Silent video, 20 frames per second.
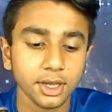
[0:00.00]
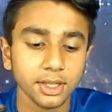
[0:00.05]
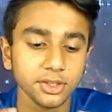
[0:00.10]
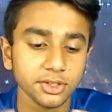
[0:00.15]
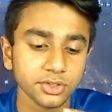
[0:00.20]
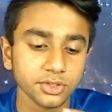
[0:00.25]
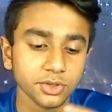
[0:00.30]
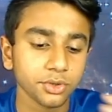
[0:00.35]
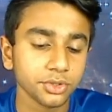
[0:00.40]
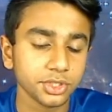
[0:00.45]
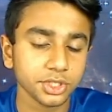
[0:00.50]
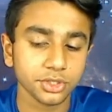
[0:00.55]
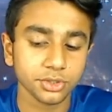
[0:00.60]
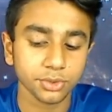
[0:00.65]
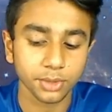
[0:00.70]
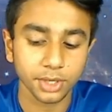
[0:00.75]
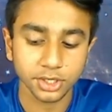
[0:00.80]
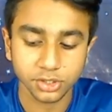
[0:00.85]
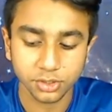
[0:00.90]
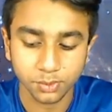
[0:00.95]
this whole
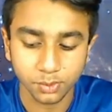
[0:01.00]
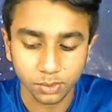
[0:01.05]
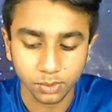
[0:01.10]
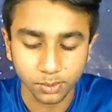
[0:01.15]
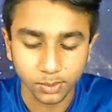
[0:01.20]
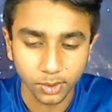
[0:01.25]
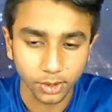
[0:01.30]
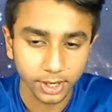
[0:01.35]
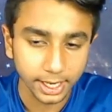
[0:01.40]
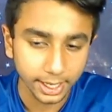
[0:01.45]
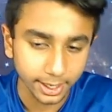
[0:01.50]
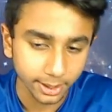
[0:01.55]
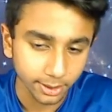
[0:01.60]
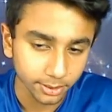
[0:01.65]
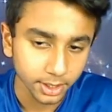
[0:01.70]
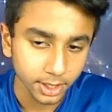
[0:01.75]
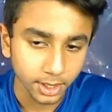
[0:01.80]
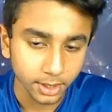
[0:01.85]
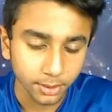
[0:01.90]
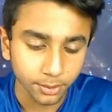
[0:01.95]
situation will work out.
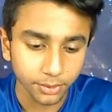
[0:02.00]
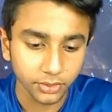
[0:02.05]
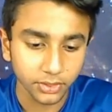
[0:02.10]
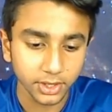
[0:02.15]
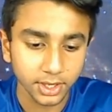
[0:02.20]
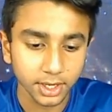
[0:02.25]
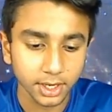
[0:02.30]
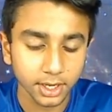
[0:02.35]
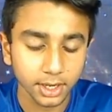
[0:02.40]
With the